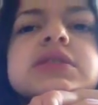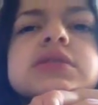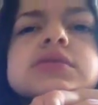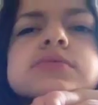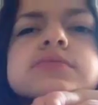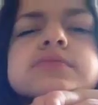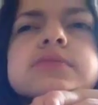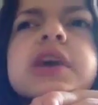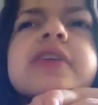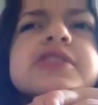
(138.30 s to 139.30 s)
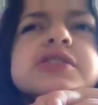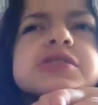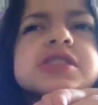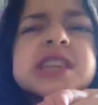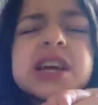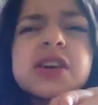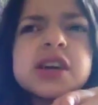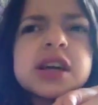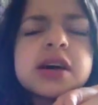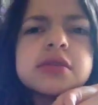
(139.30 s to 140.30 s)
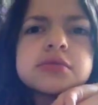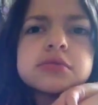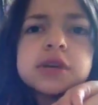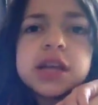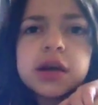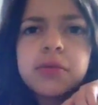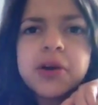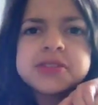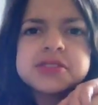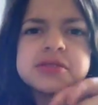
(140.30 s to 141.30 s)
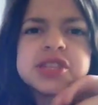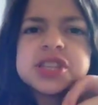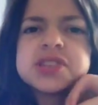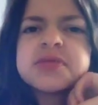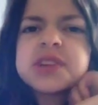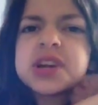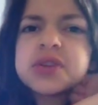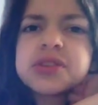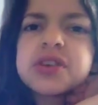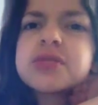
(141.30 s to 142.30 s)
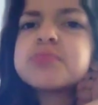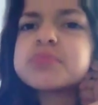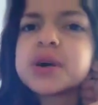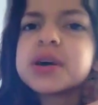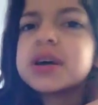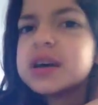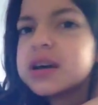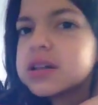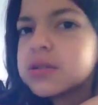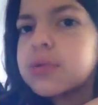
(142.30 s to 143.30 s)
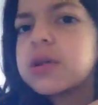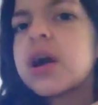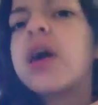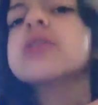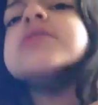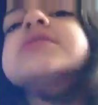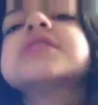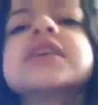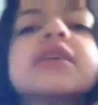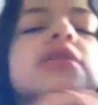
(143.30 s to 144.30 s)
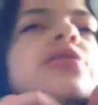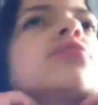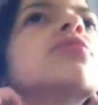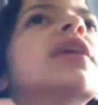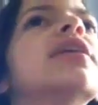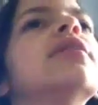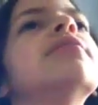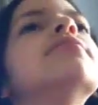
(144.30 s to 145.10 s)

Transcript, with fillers: Um, Lavender's sick right now, and I wanted to do a changing video with her, but Lola got her sick a little late,